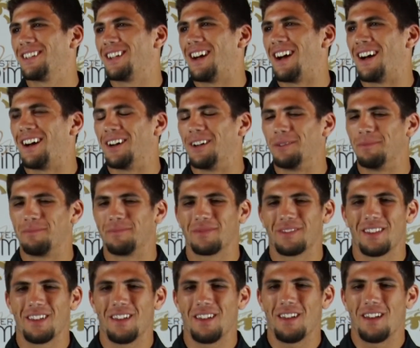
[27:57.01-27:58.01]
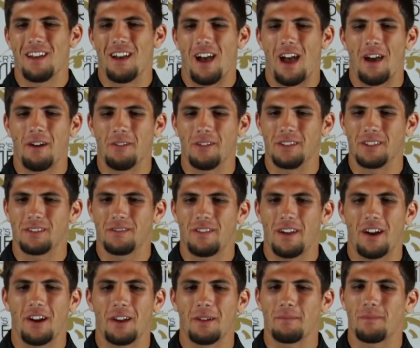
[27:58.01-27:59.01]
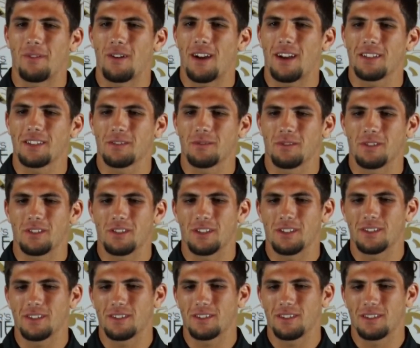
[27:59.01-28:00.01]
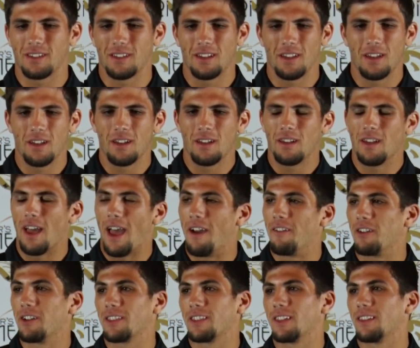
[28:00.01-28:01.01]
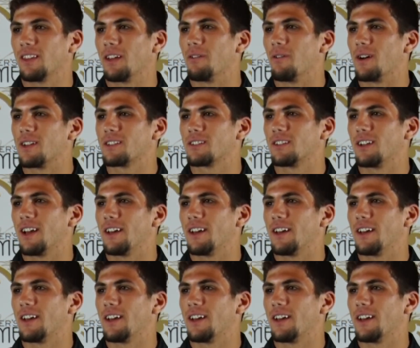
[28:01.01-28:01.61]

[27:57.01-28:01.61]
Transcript: I was very impressed with just everything that Western